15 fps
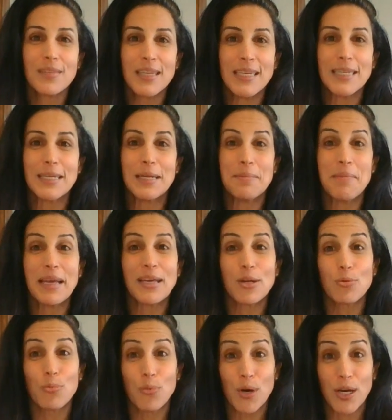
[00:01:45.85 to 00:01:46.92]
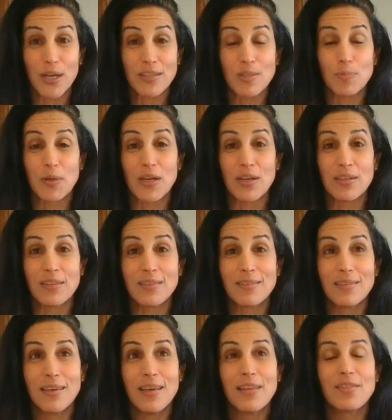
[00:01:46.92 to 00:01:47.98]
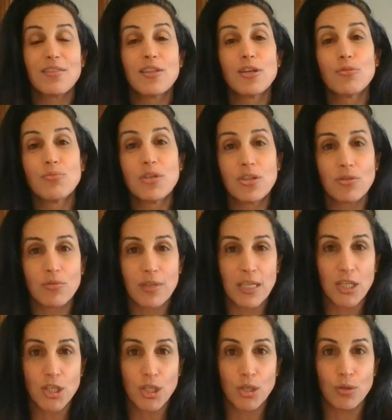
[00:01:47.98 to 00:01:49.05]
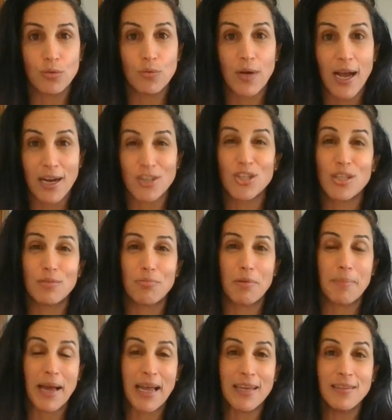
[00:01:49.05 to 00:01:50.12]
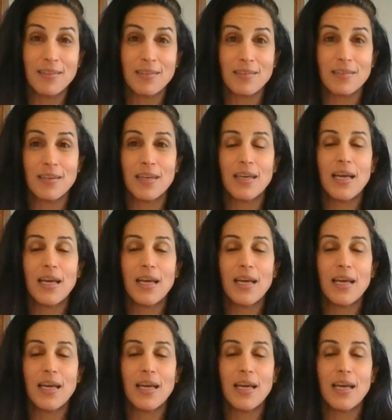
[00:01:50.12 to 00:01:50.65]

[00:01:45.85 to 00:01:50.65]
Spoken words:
it can make it worse because the original issue actually remains.